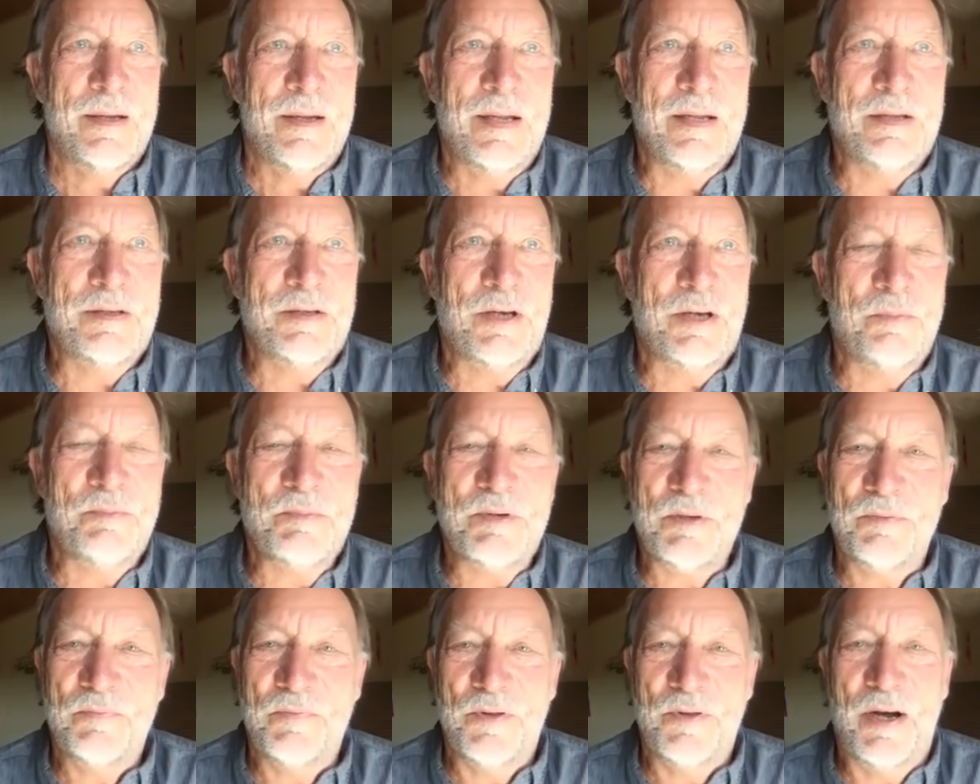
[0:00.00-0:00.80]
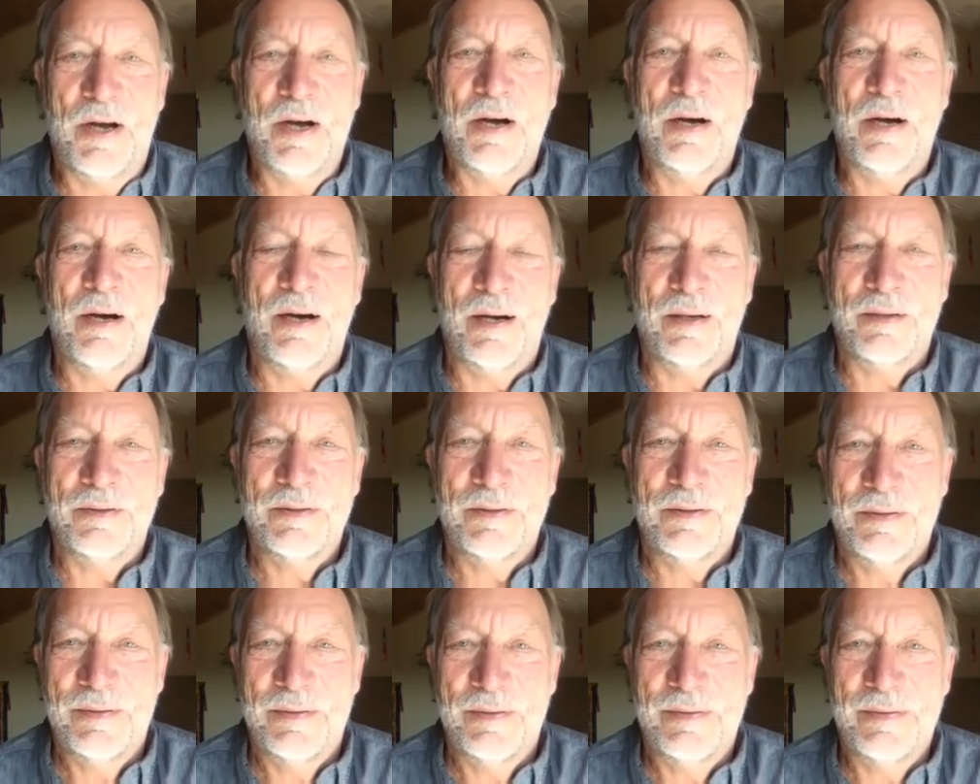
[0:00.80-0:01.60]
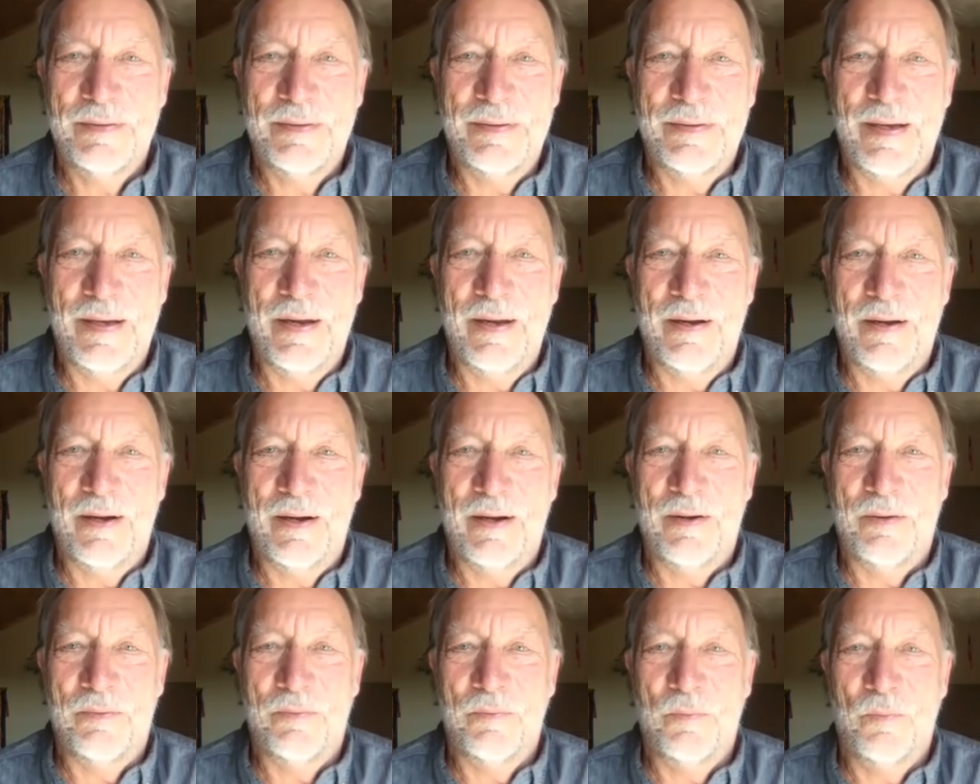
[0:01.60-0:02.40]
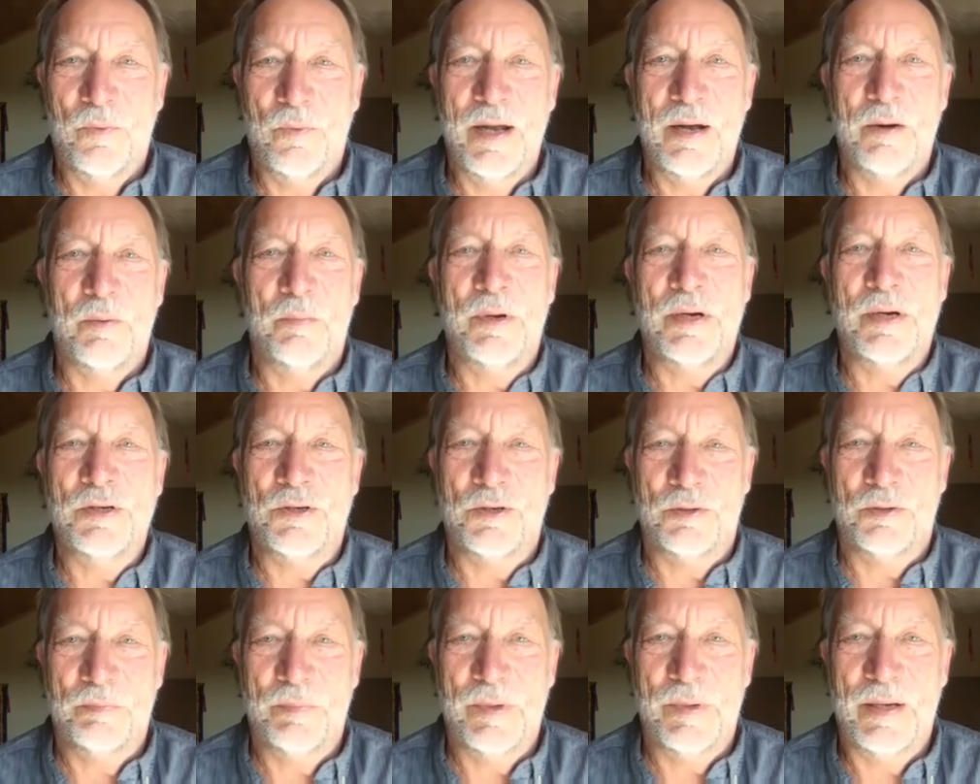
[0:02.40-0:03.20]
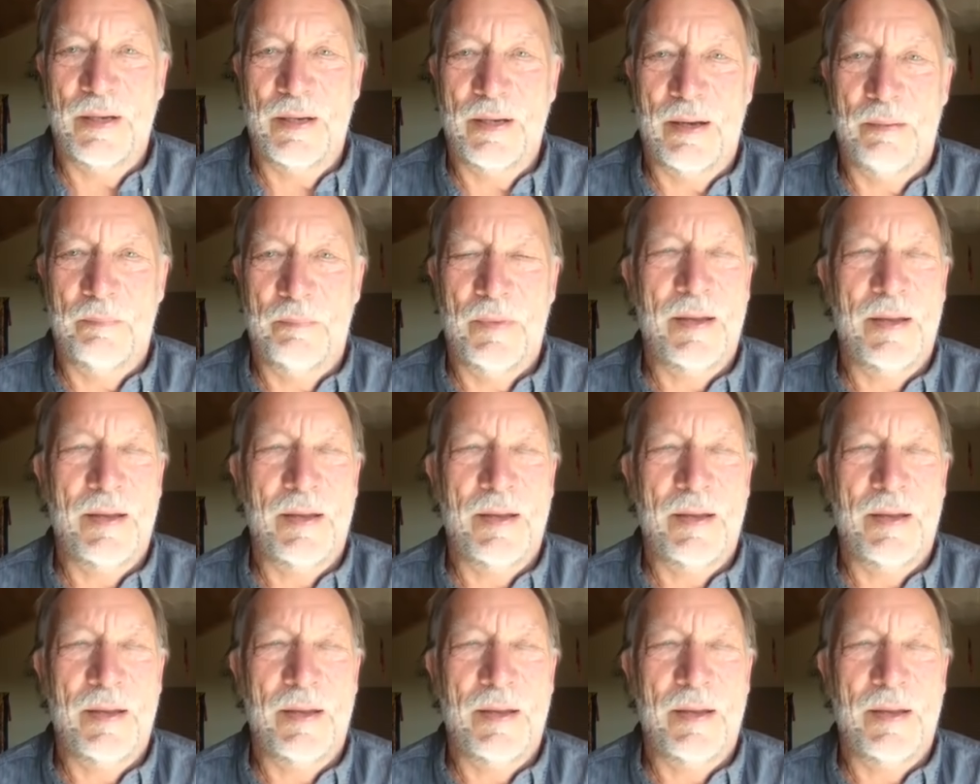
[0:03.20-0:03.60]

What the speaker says: in terms of the heart, they are where we should be.